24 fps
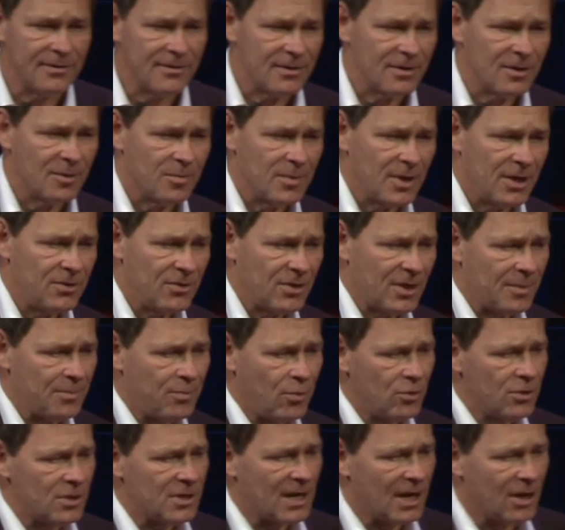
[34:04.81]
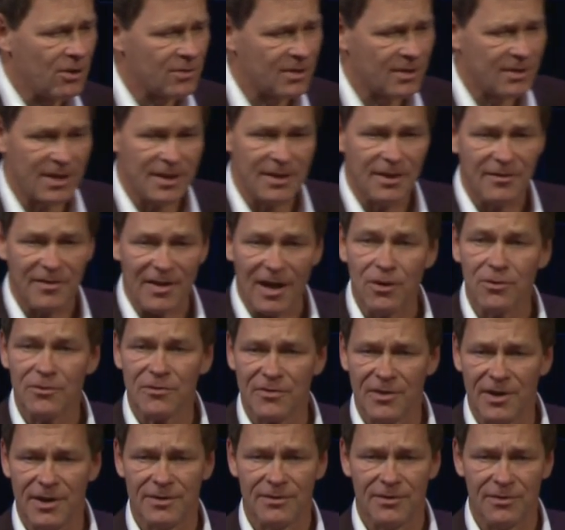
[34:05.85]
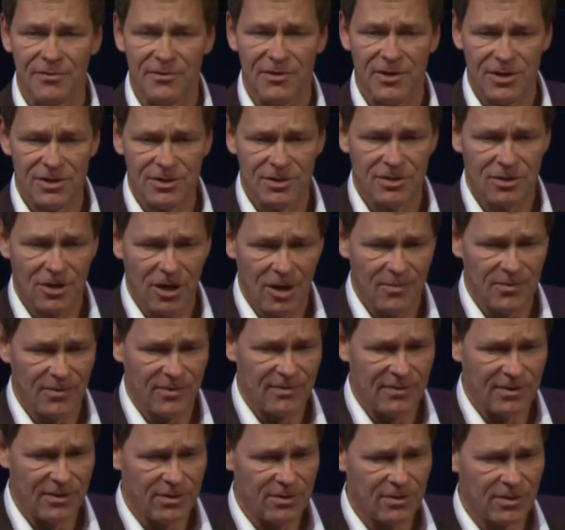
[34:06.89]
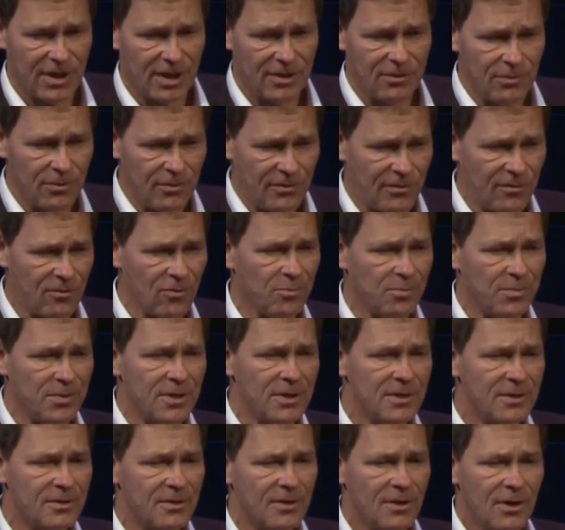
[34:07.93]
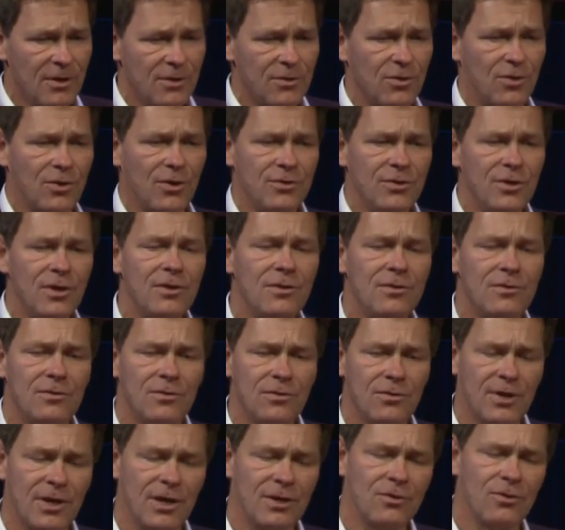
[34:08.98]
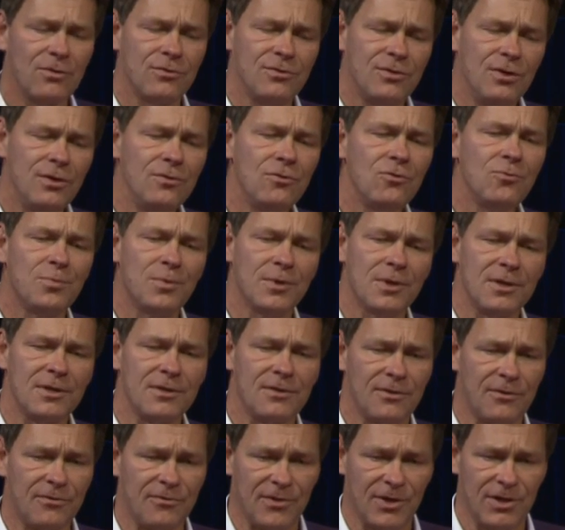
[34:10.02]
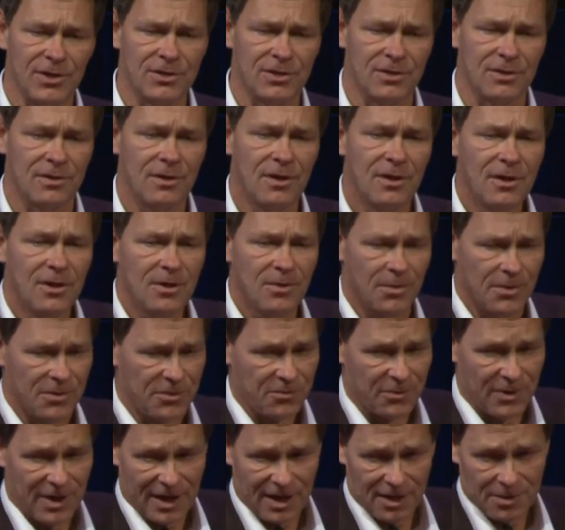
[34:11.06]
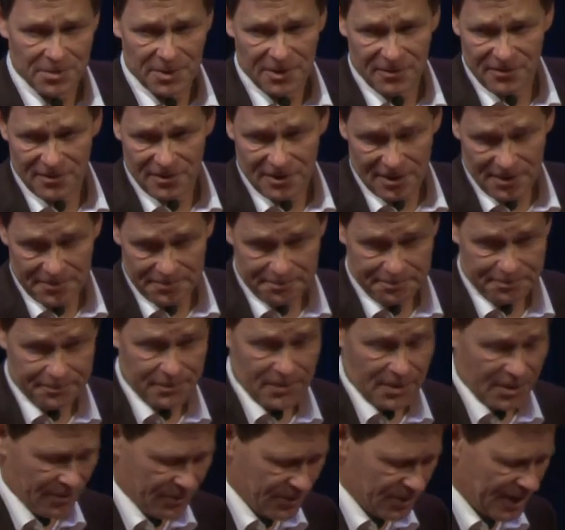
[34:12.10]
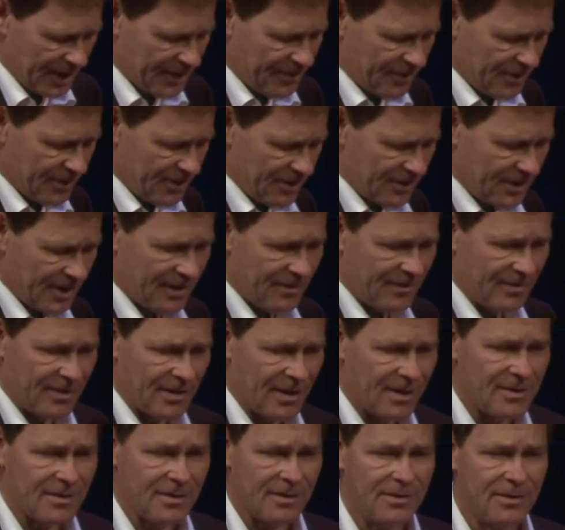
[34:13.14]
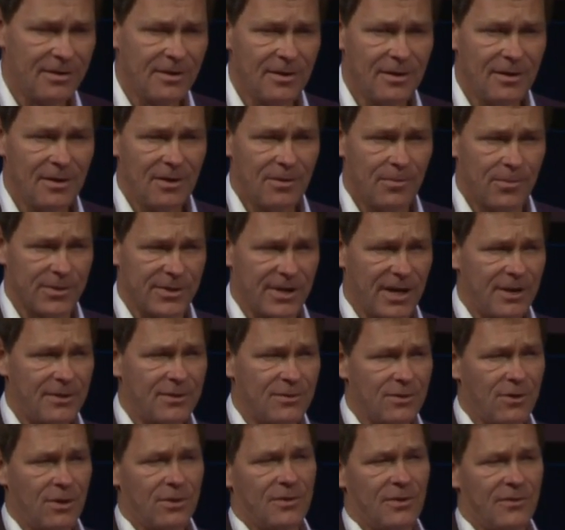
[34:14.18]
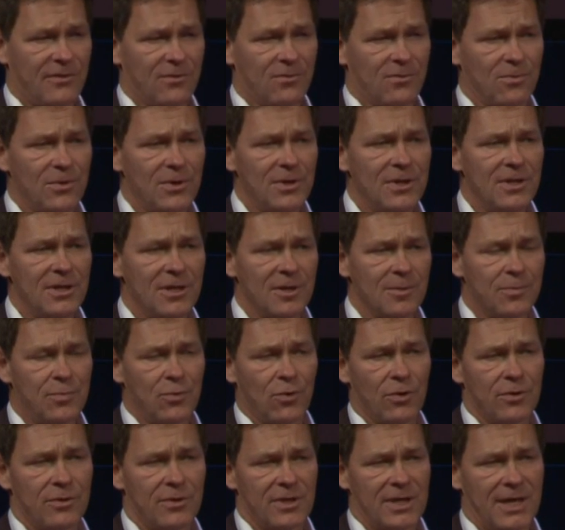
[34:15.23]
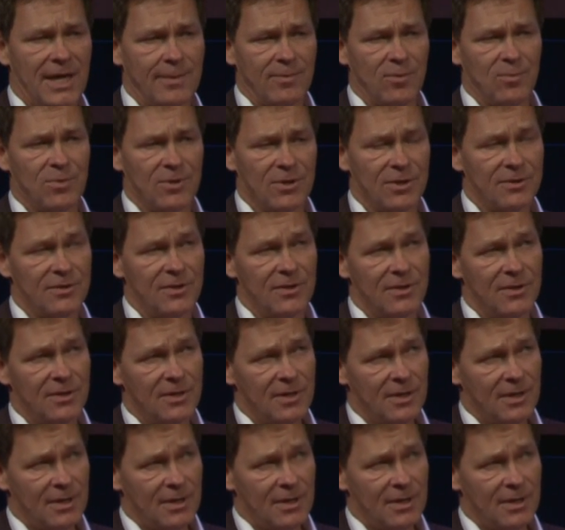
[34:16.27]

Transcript: um, and you can pull it out, and then it's outside the station, obviously. You can use it to build, to continue, you can continue building the station with Dragon, basically. So that's, a, that's another, what I thought is a really important capability.